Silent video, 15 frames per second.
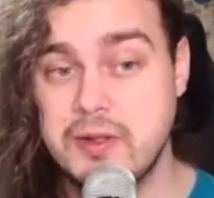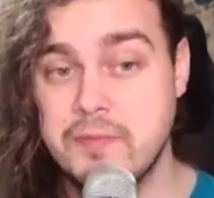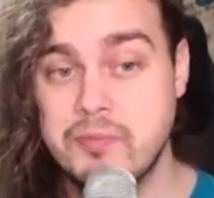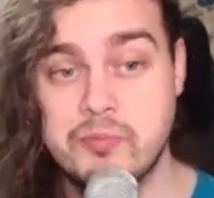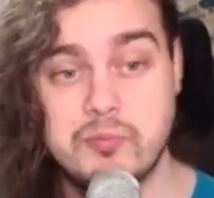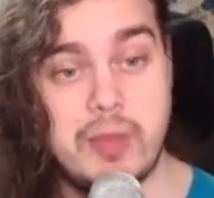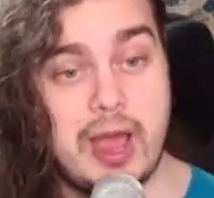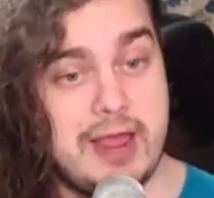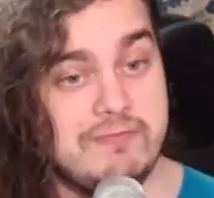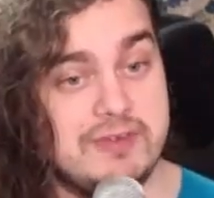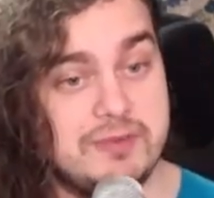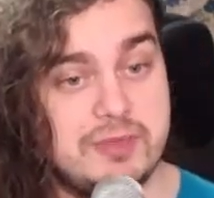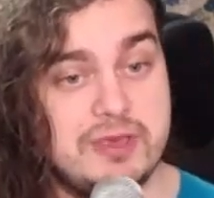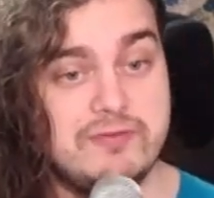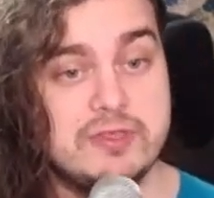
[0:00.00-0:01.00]
My
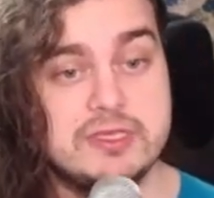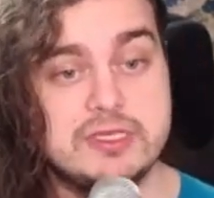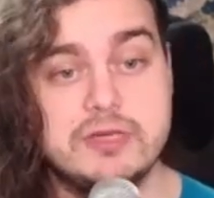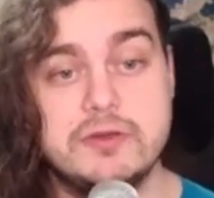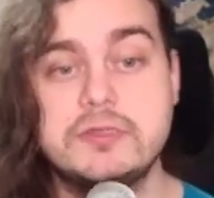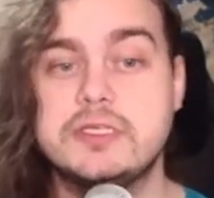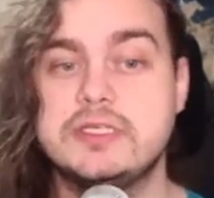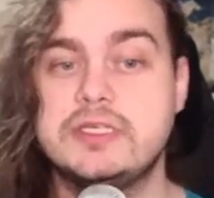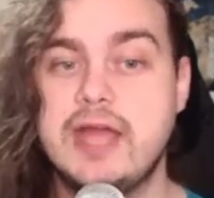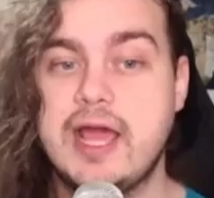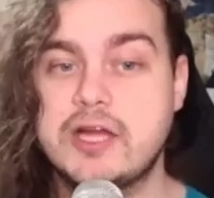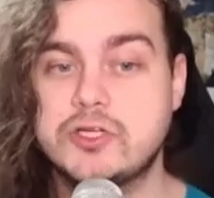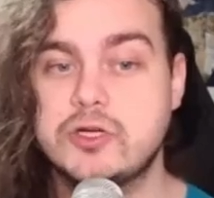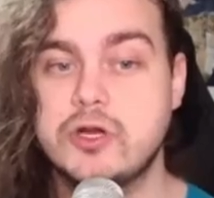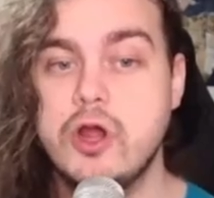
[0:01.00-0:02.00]
MVP for the series is
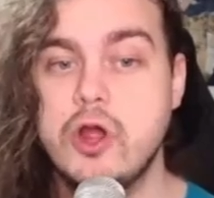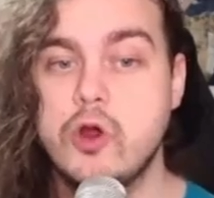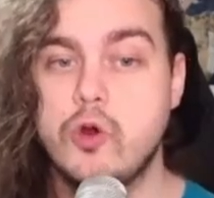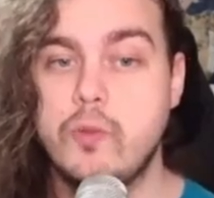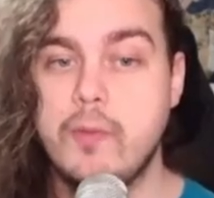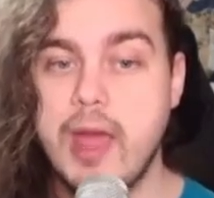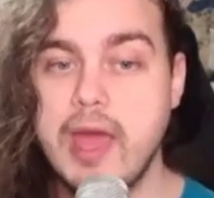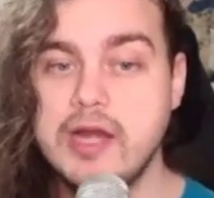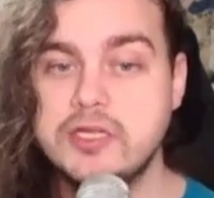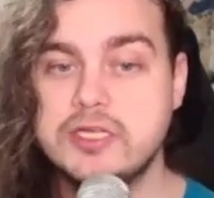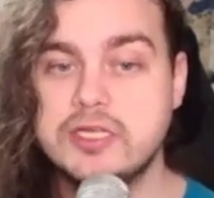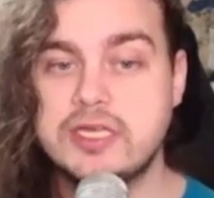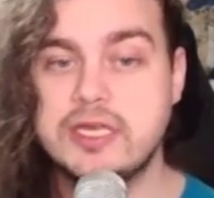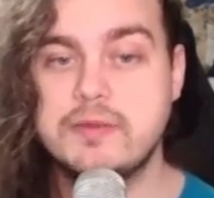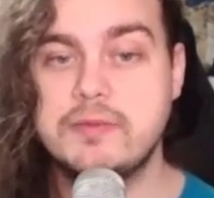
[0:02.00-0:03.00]
Dasher, who managed to
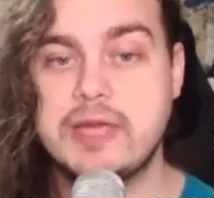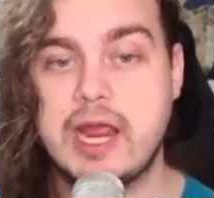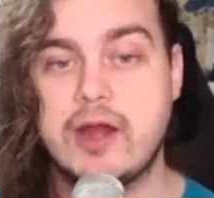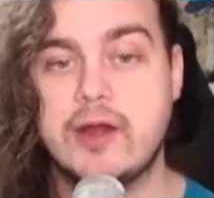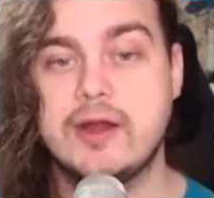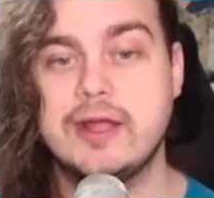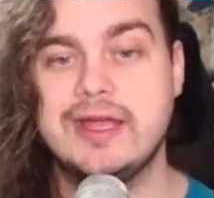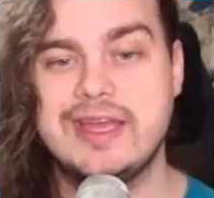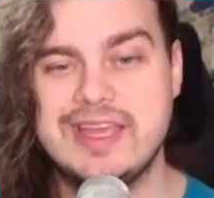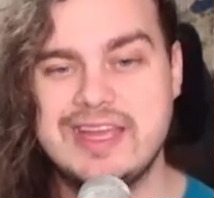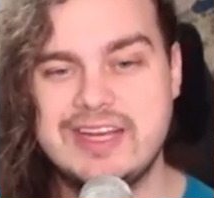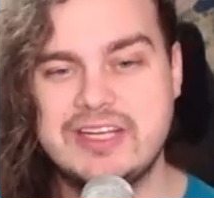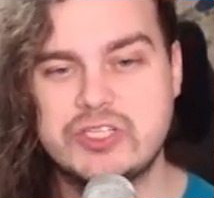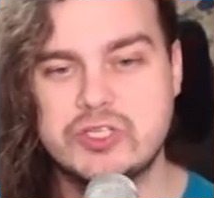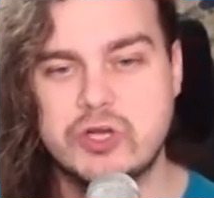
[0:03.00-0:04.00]
keep carrying
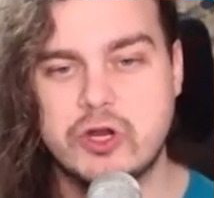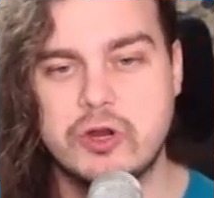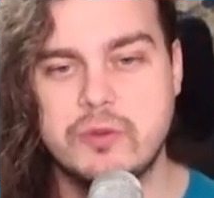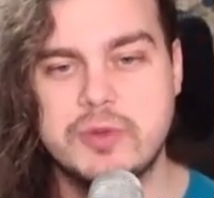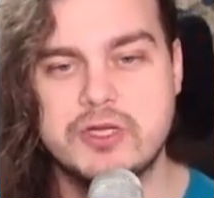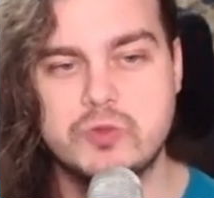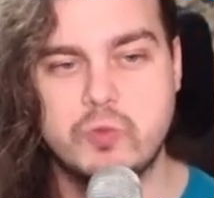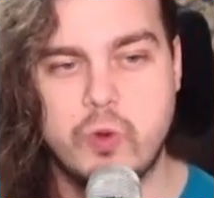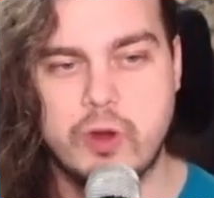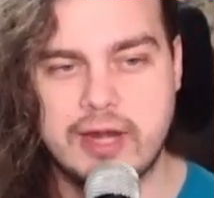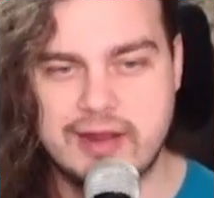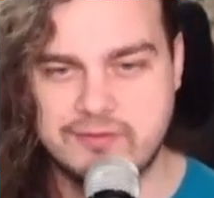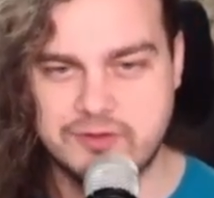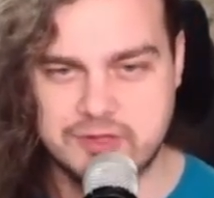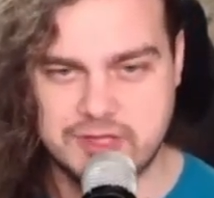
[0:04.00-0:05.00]
each skirmish one
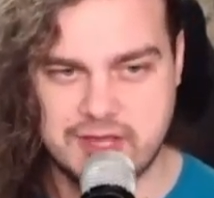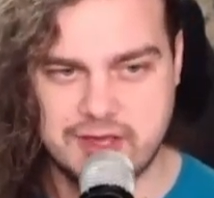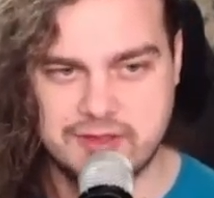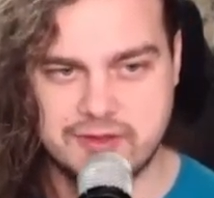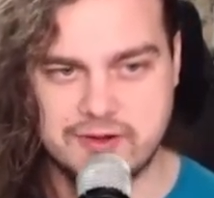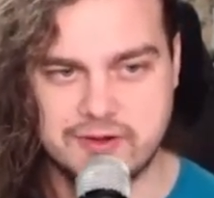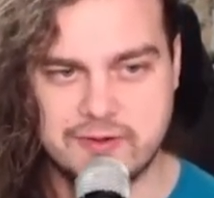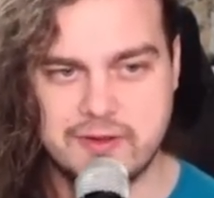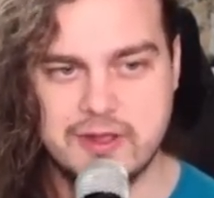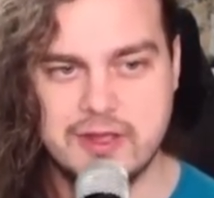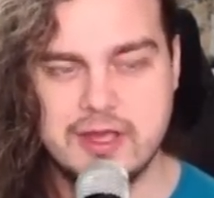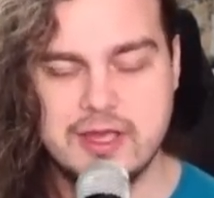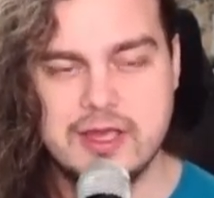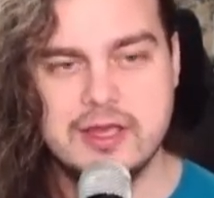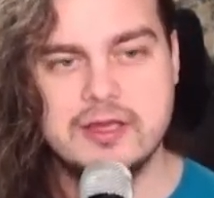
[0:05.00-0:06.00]
after the other.
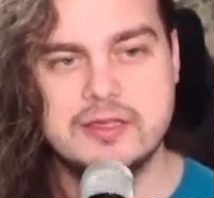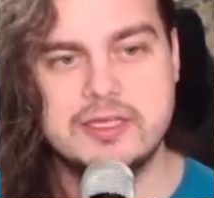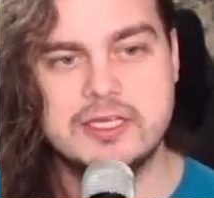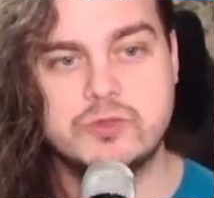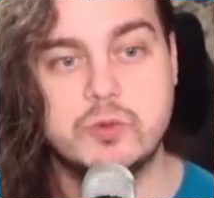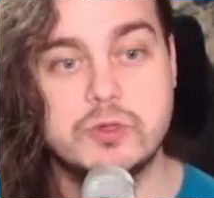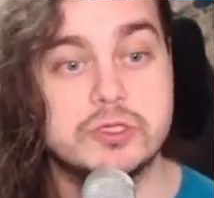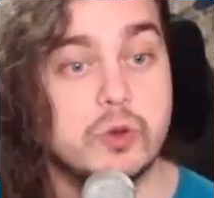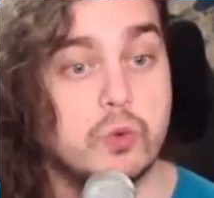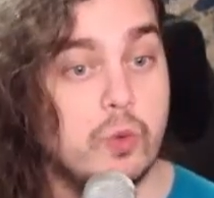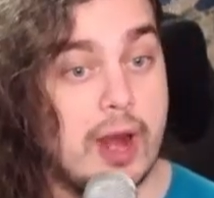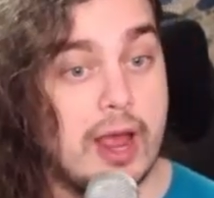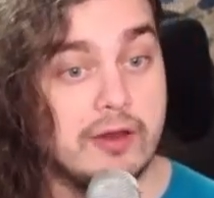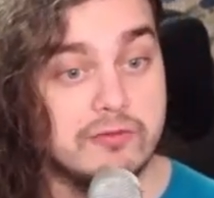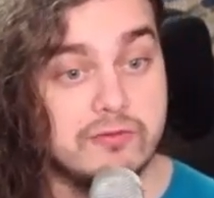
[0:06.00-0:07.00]
This was
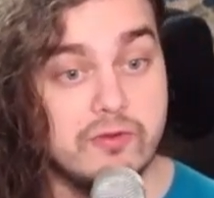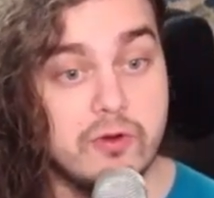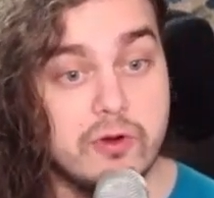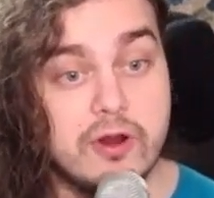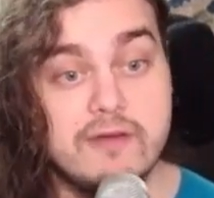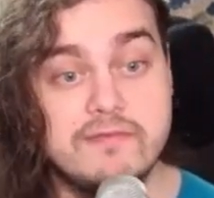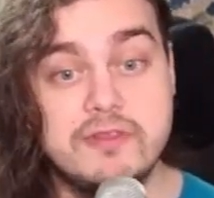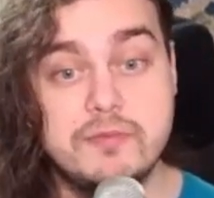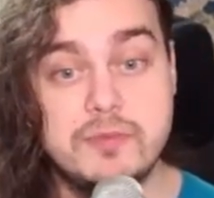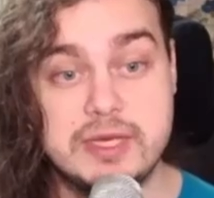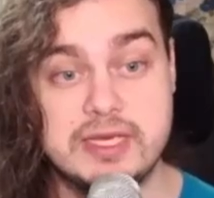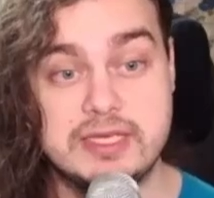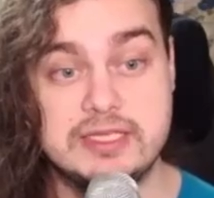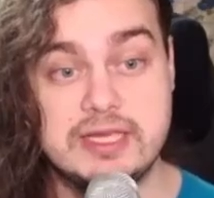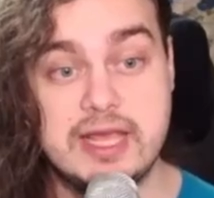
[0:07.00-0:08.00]
round 4 of the
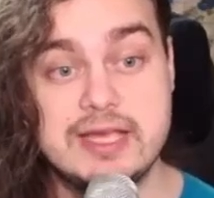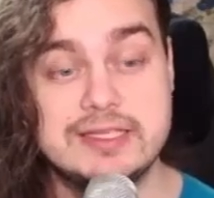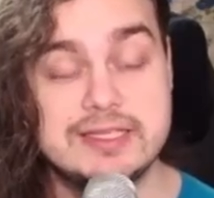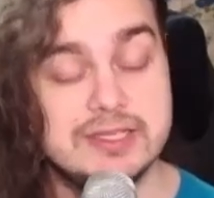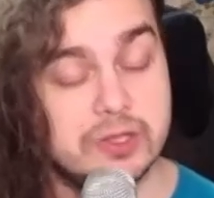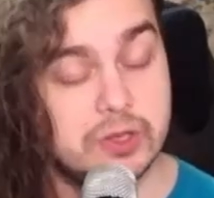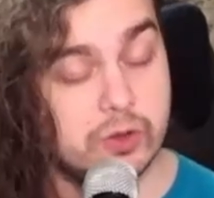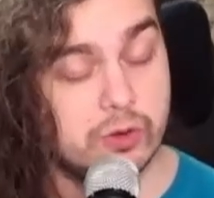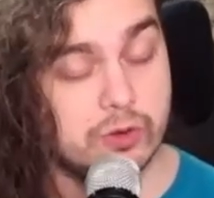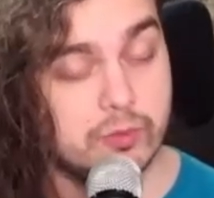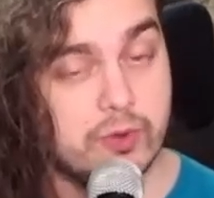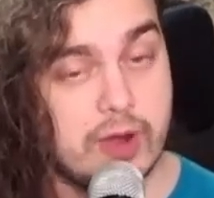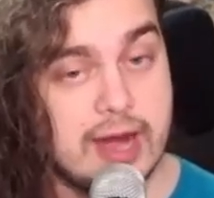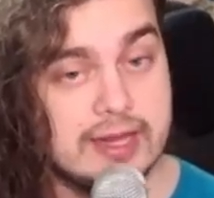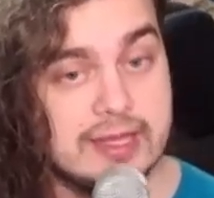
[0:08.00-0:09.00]
PCS in the lower
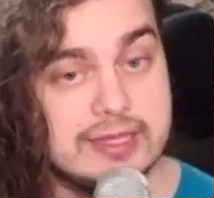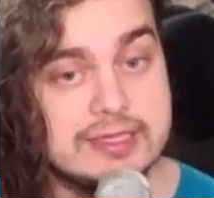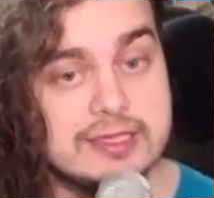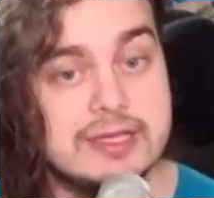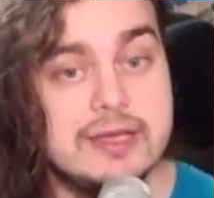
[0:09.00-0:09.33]
bracket.